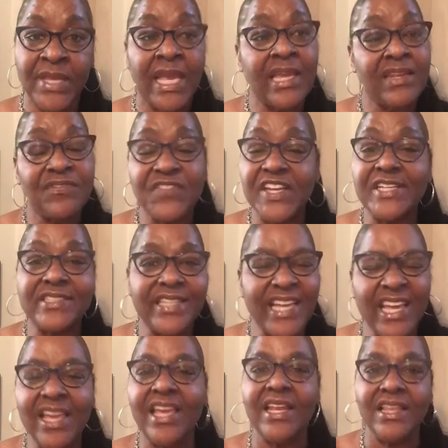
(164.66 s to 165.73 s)
And if there's
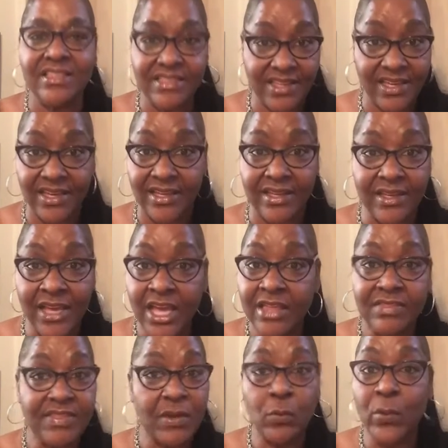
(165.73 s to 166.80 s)
anything
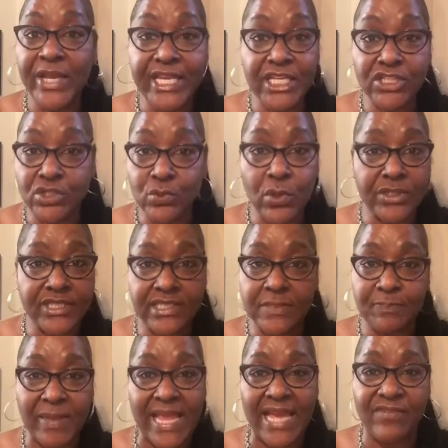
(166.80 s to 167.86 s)
that we can do on this
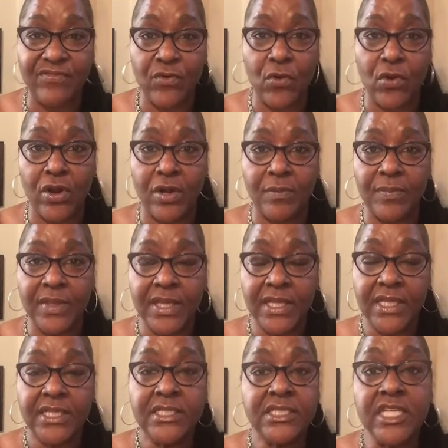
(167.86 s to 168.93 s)
platform
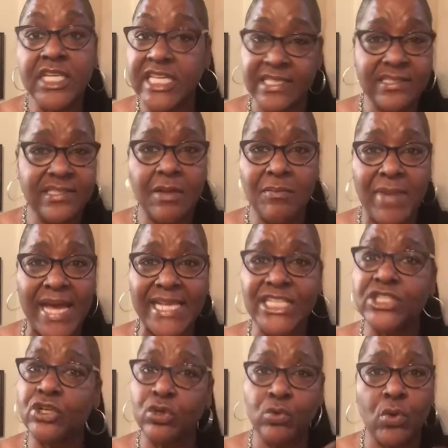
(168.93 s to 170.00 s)
to get
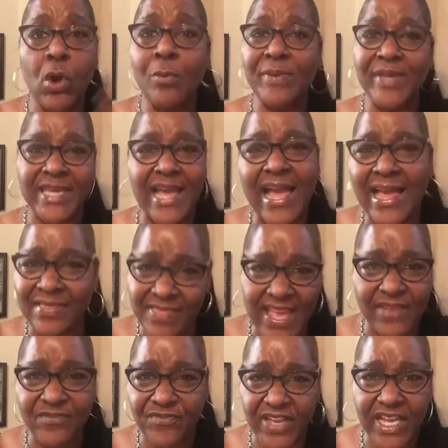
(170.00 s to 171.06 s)
somebody to grow beyond
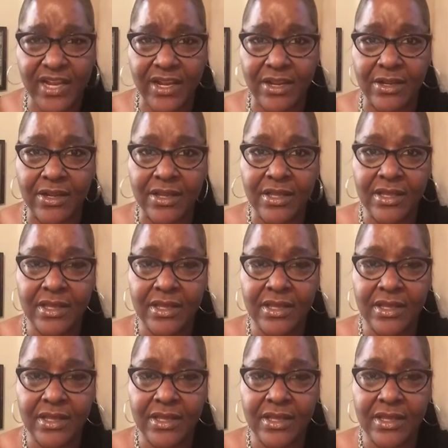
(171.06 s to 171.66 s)
that fear,